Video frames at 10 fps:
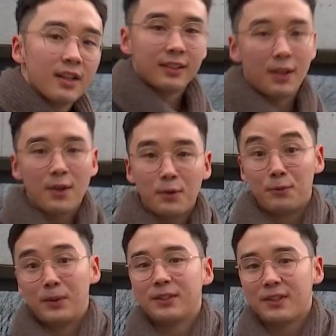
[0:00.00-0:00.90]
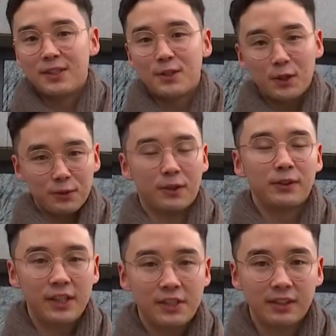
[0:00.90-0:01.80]
Now that we've been to the Zorig
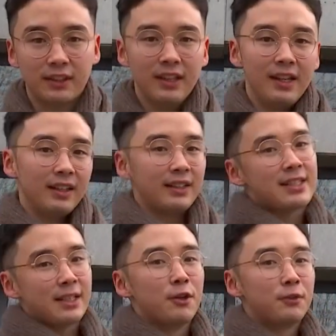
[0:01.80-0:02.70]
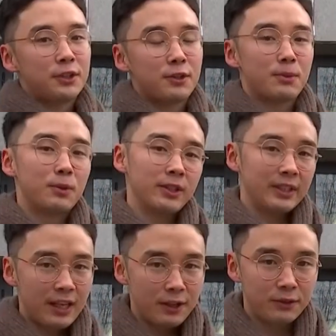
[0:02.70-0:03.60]
Foundation, let's head over to the
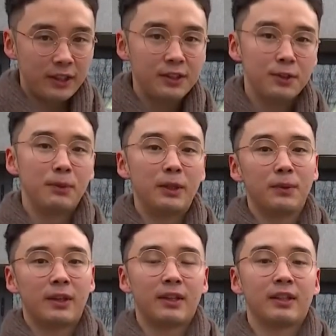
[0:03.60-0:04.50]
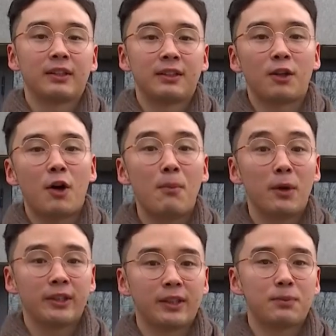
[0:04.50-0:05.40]
Brooklyn Cafe to meet with the
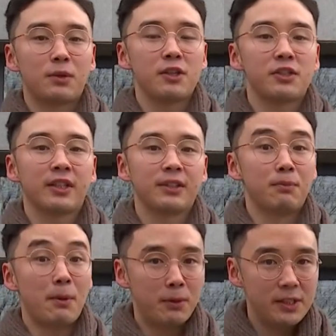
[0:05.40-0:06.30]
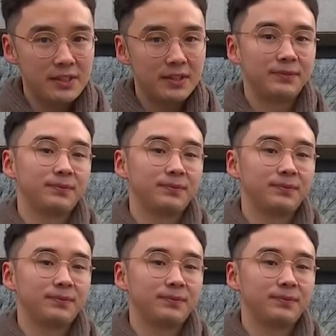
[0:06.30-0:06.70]
Mongolian project members.